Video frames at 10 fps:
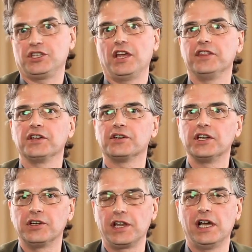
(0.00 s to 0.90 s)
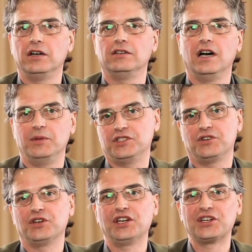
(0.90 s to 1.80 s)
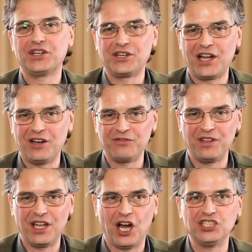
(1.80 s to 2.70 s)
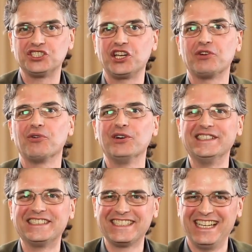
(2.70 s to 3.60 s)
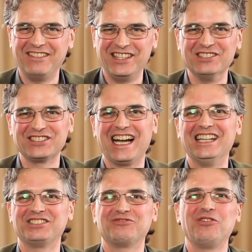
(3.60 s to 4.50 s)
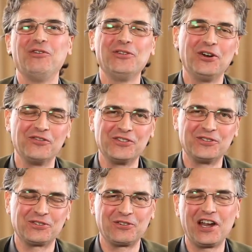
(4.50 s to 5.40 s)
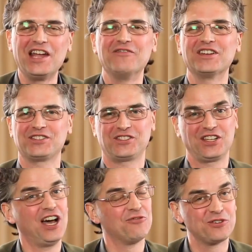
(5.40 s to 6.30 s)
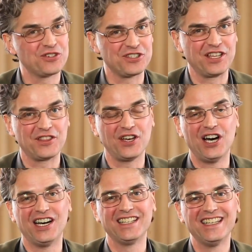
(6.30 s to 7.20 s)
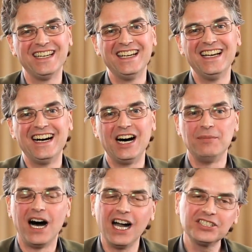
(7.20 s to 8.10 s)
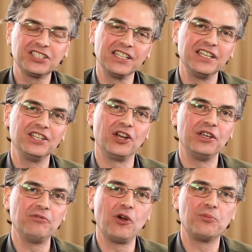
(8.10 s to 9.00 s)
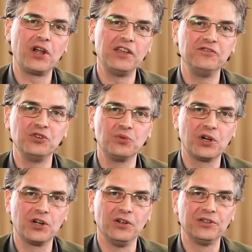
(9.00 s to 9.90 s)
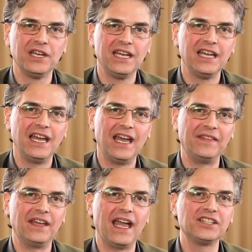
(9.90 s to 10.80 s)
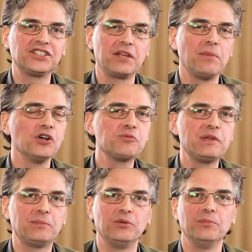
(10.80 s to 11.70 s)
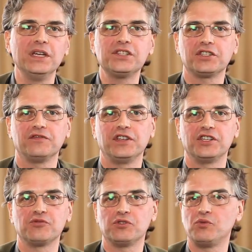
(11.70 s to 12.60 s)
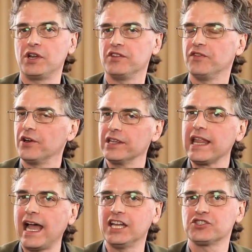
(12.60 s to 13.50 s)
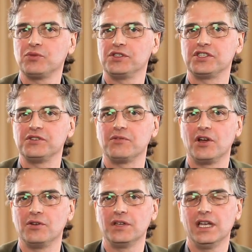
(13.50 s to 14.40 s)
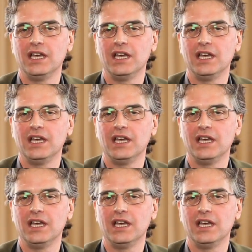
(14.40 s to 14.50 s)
I think are here now, I mean, certainly are here now on steroids. I mean, those guys are rolling over in their grave because it's a lot worse than they thought. Huxley, he wrote Brave New World, and the essay most people missed of his was one of the very last ones he wrote,